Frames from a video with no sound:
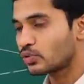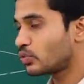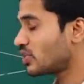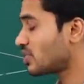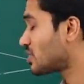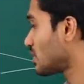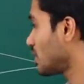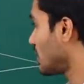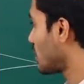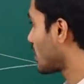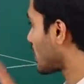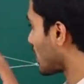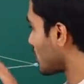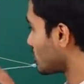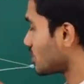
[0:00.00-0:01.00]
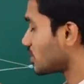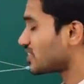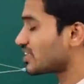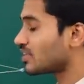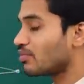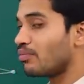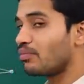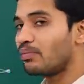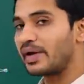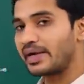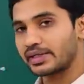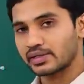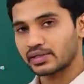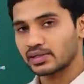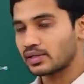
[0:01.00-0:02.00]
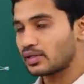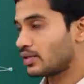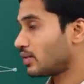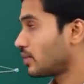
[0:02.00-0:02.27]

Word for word: Who is converging better?